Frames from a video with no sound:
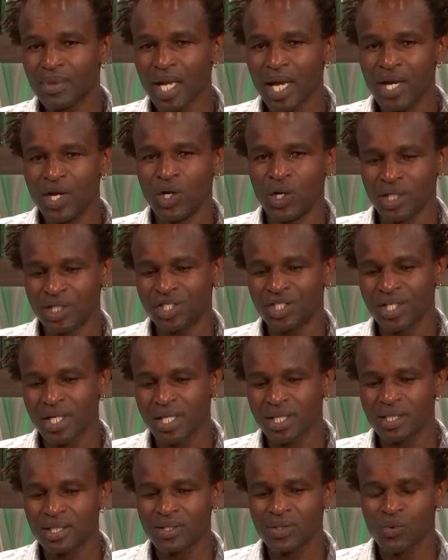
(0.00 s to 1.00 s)
not
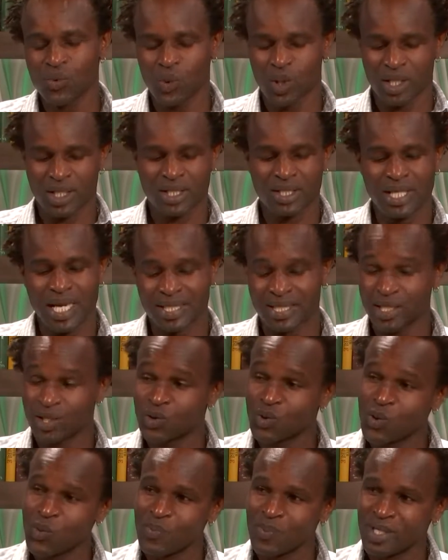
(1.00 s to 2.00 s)
just what a
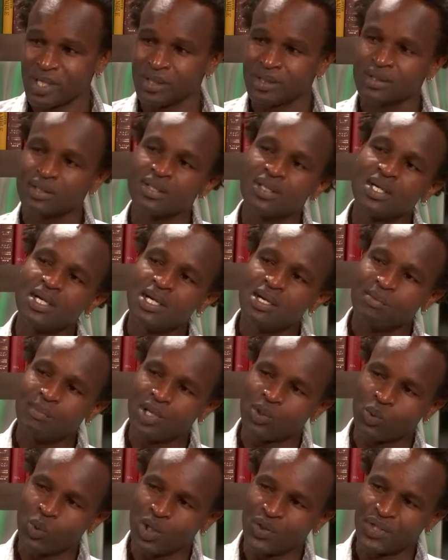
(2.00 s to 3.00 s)
tattoo means, but
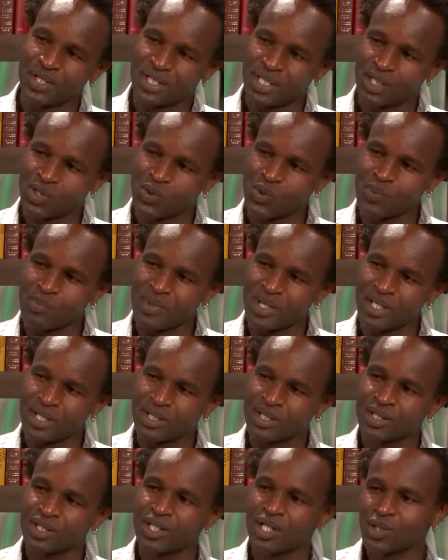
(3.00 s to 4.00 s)
what the tattoo
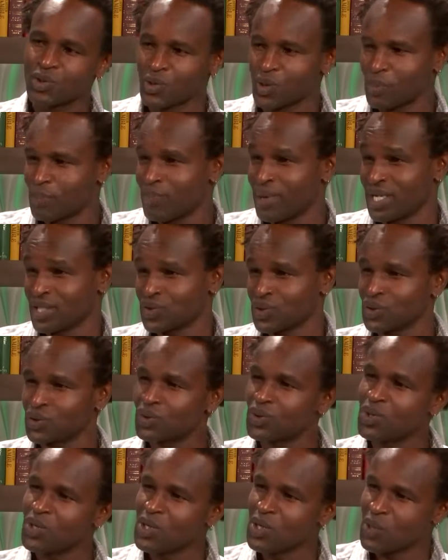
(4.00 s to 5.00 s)
means to the person
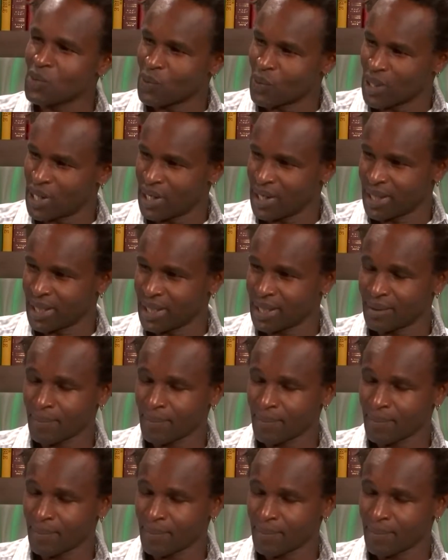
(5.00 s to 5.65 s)
wearing it.